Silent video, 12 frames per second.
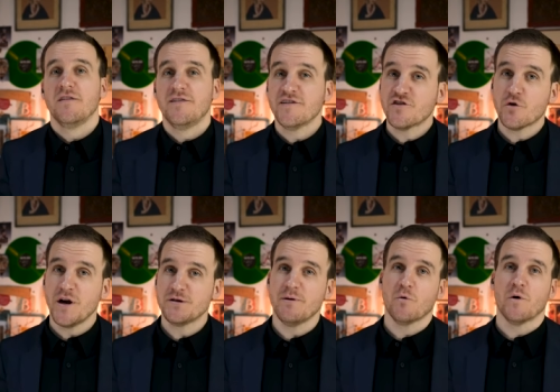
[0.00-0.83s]
This
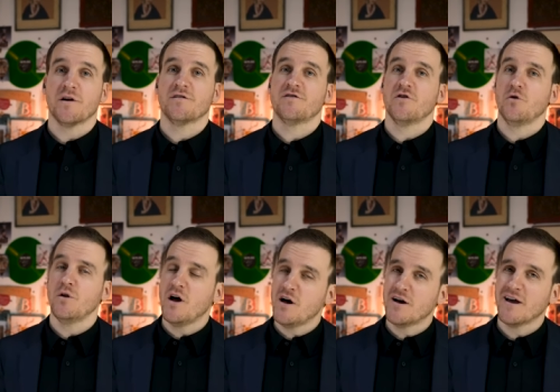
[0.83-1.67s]
arrangement works so
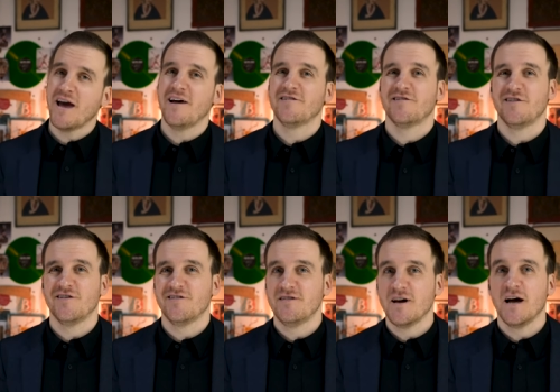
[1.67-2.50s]
long as there
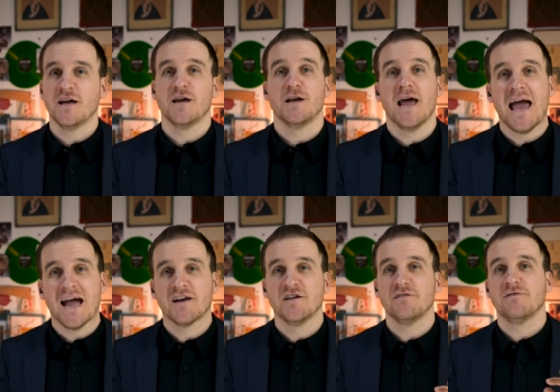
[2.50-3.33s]
is not an
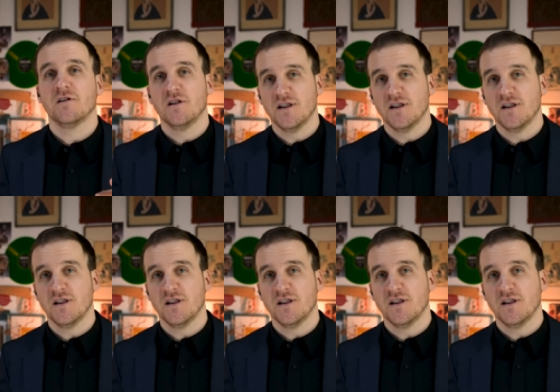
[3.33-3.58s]
active